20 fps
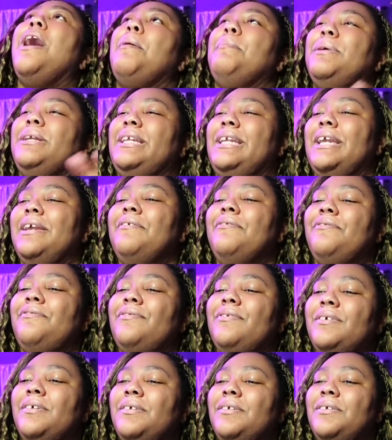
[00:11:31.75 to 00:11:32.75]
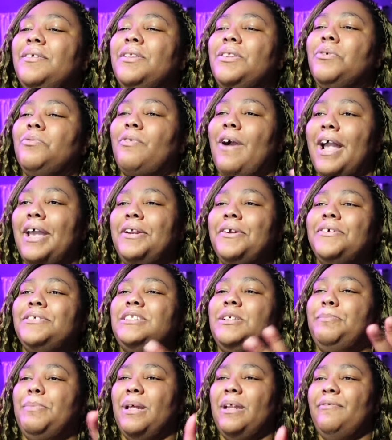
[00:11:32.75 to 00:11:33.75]
I'm gonna give the writers
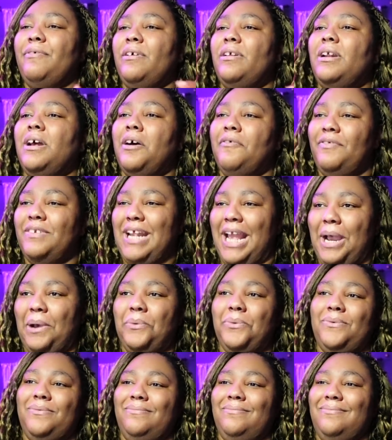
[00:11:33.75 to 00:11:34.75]
the benefit of a doubt.